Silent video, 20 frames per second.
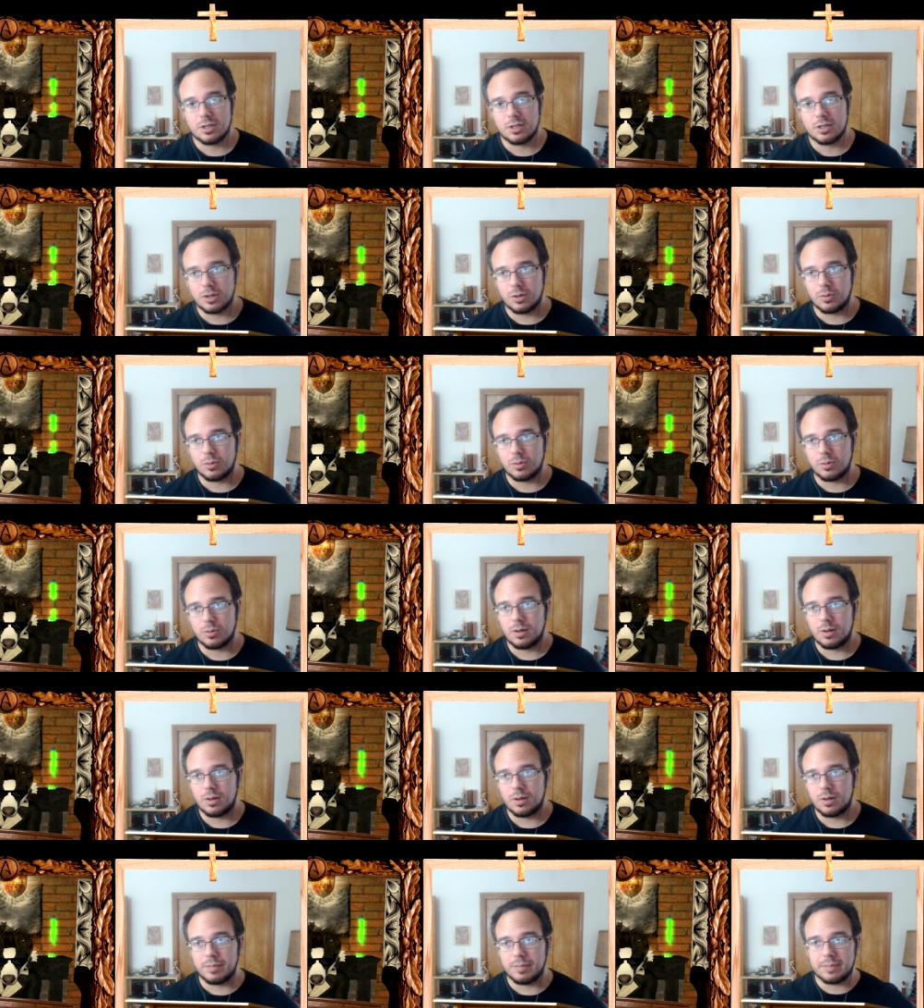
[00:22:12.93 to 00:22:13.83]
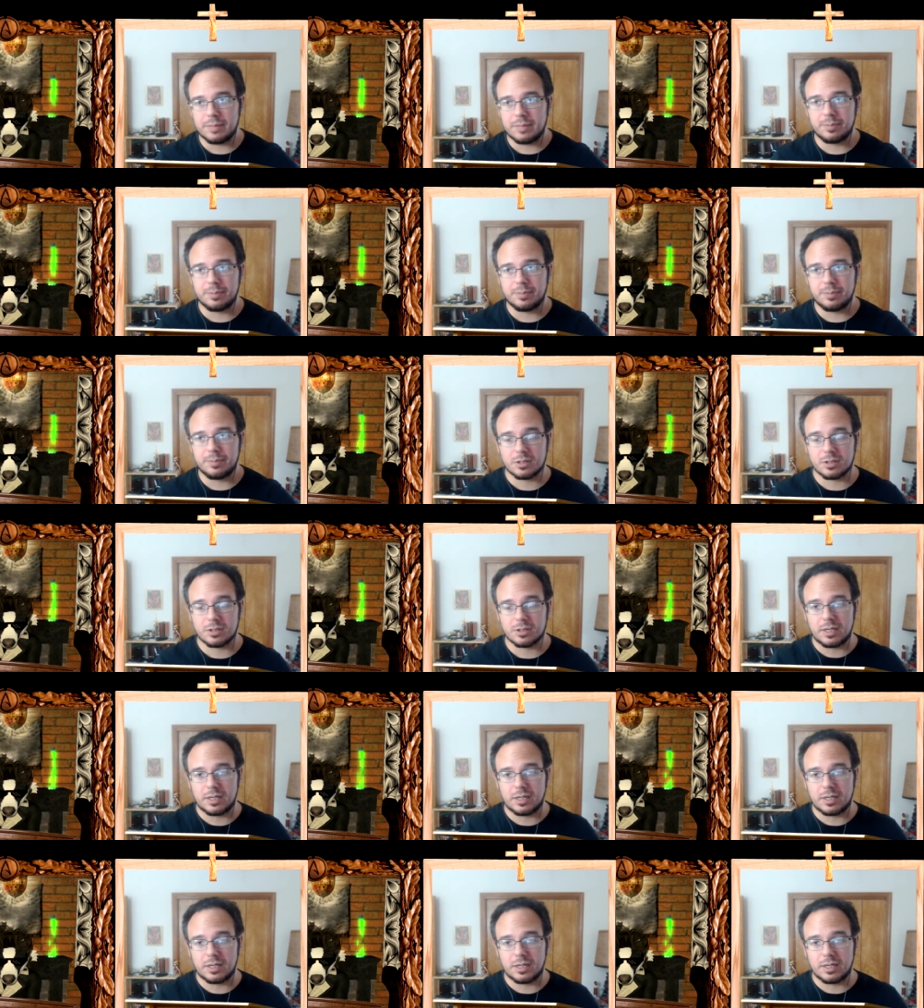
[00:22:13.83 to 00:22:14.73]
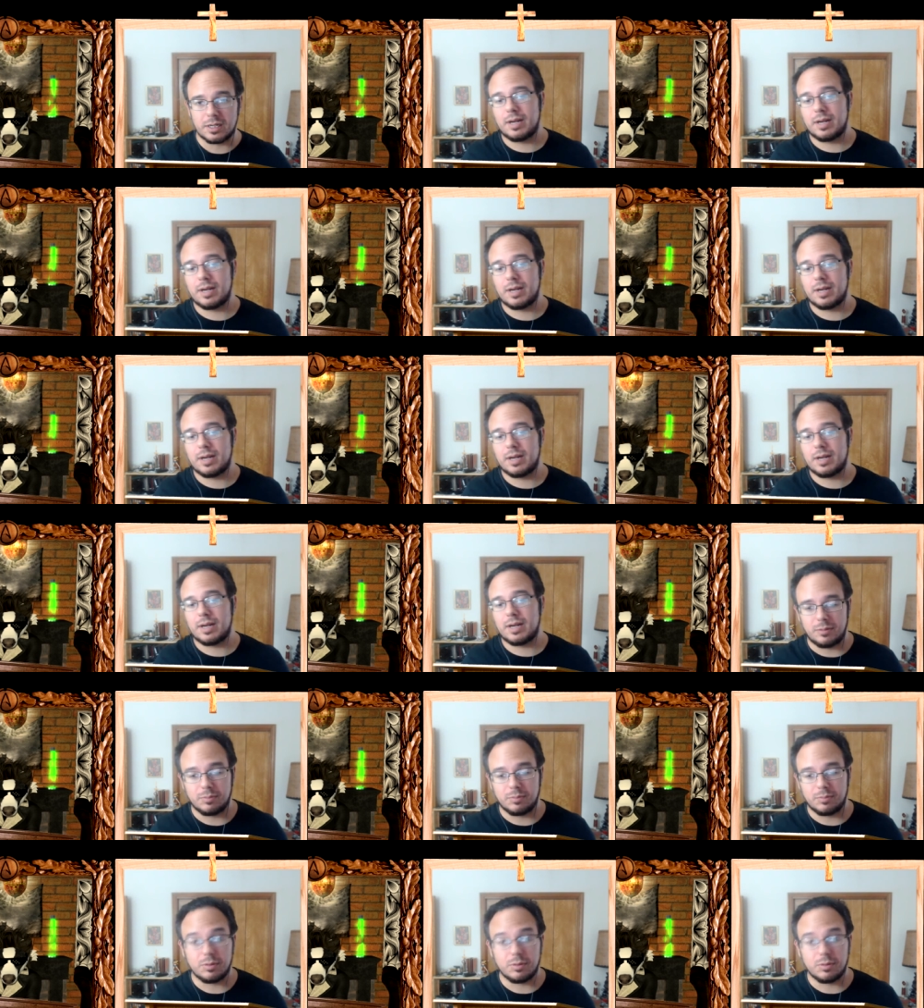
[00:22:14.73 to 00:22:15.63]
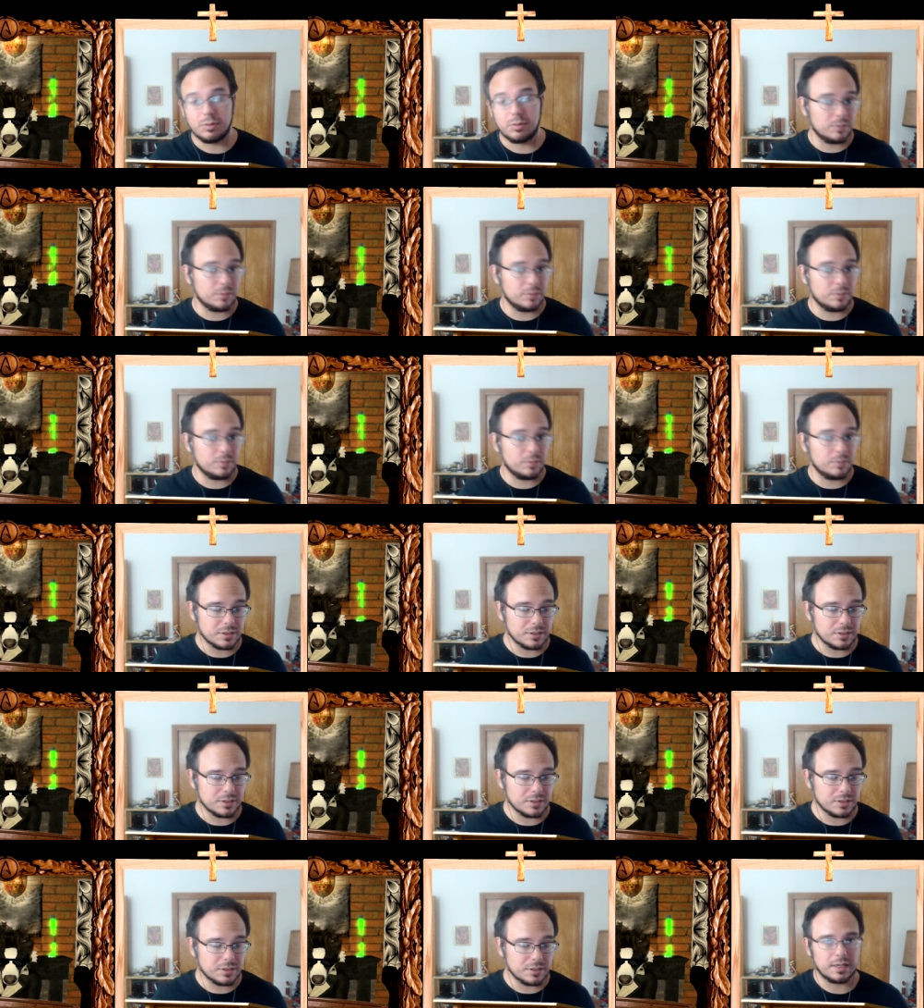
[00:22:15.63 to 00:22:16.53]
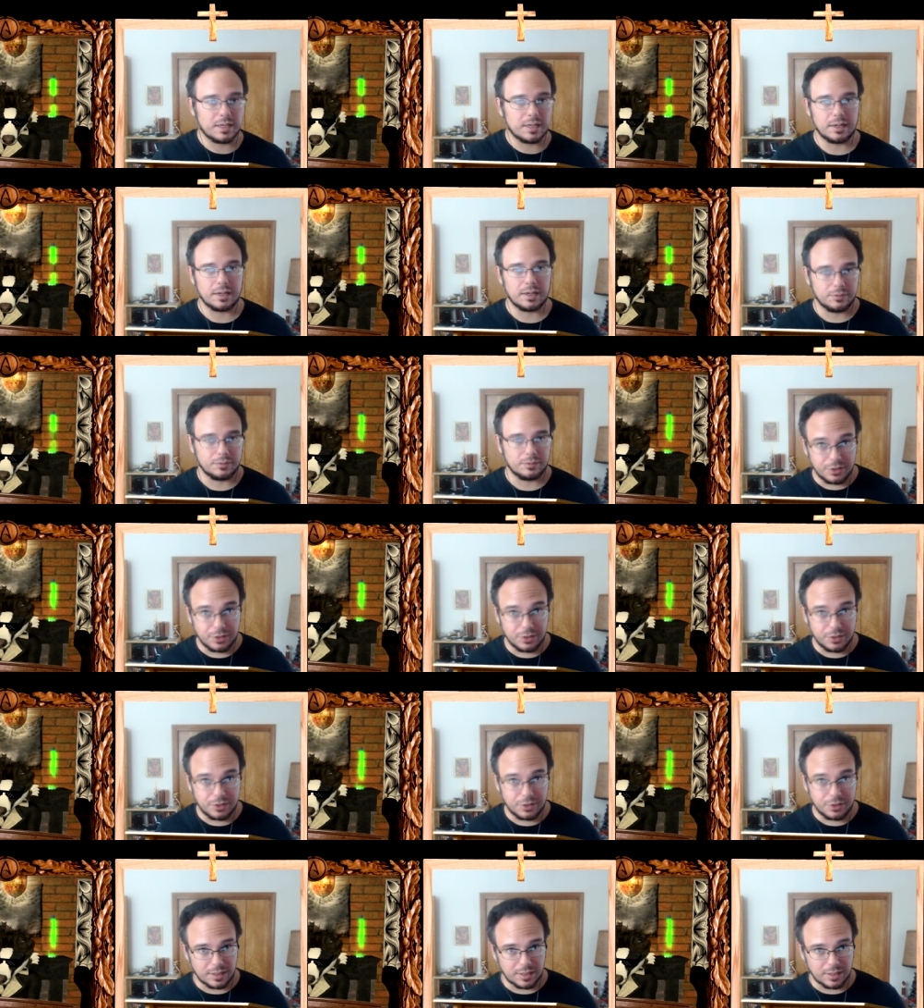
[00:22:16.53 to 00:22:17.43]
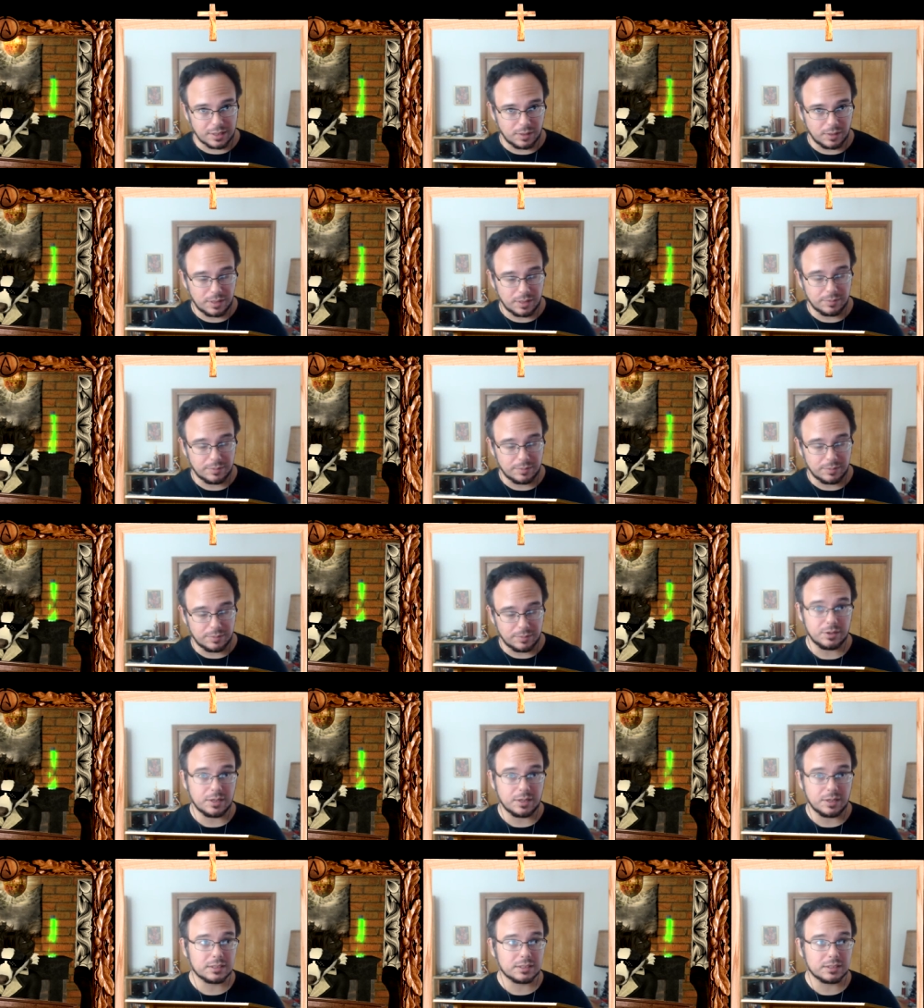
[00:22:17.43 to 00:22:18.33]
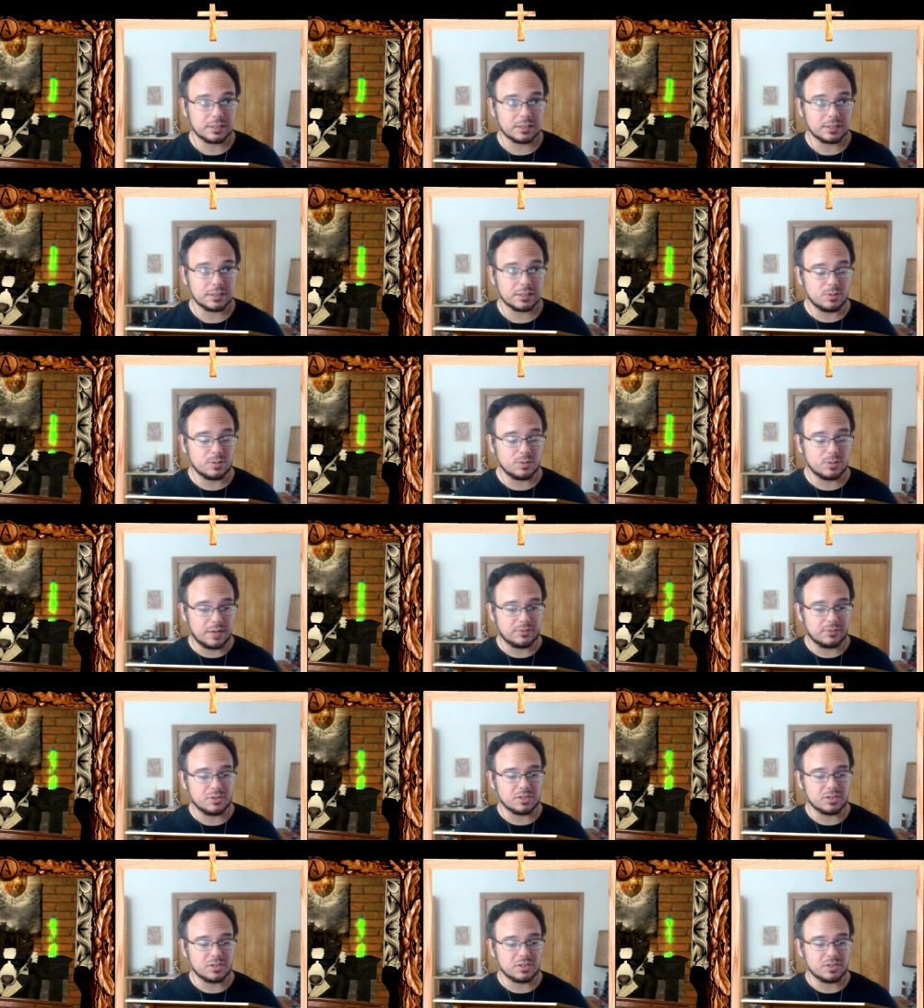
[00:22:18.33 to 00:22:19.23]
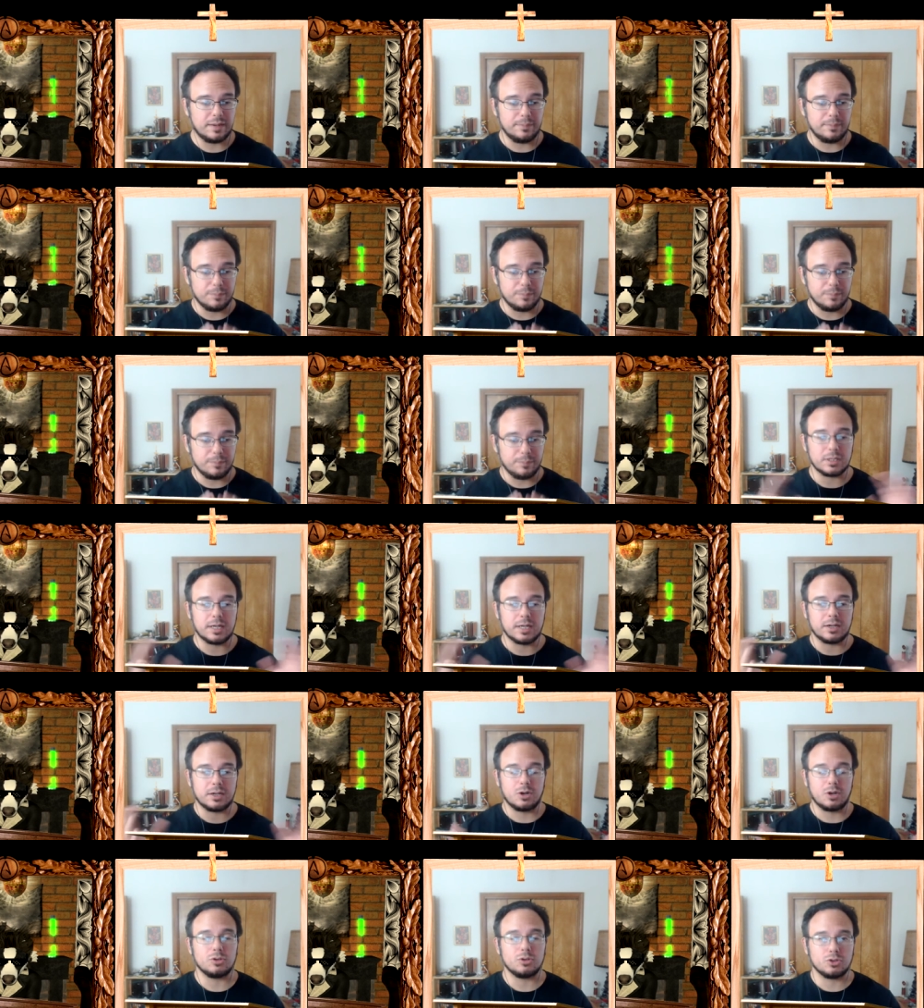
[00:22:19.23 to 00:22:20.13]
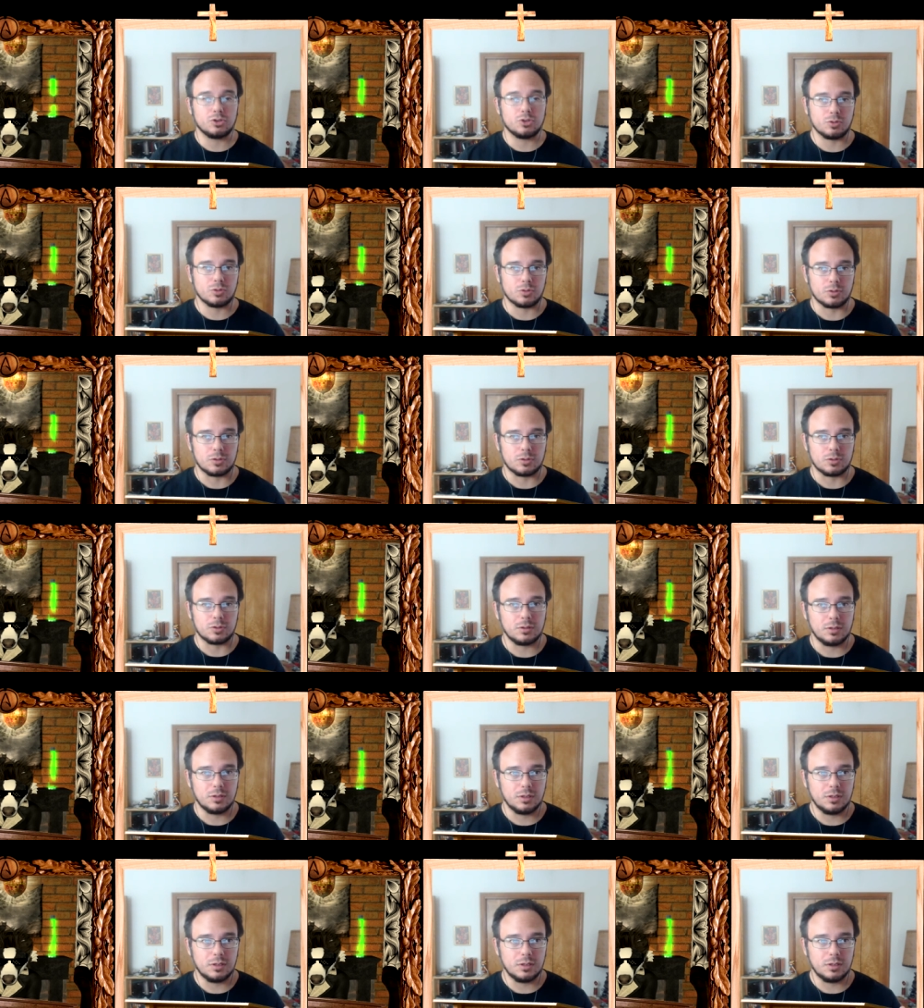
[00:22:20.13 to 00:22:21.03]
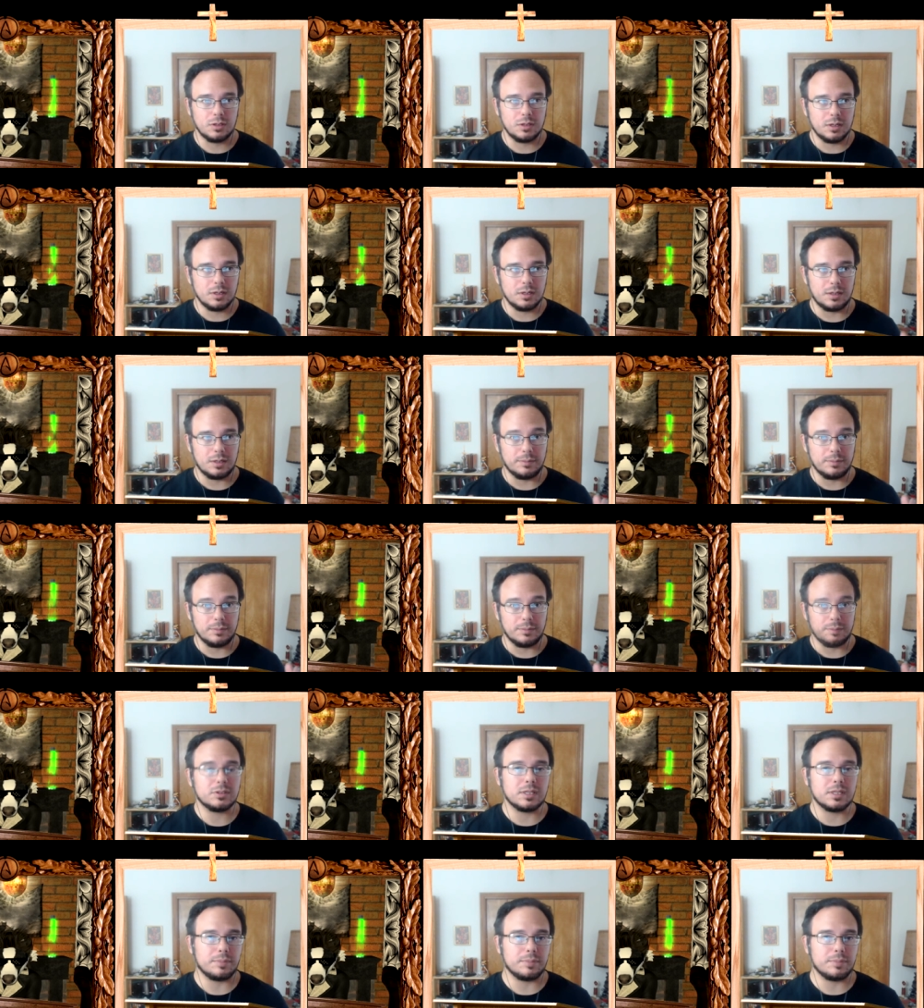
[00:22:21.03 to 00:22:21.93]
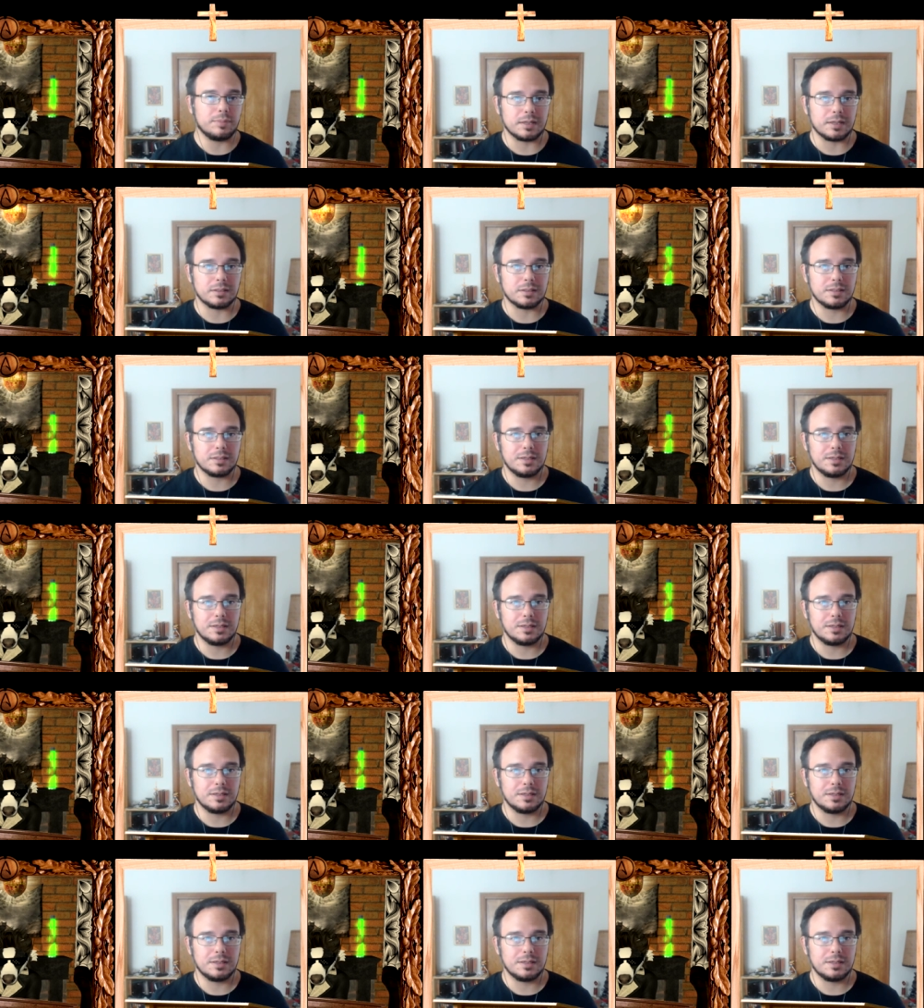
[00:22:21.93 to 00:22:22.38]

So, me personally, I don't have a problem with Islam like that. I don't view it that way. But in the United States, we have this kind of multicultural melting pot.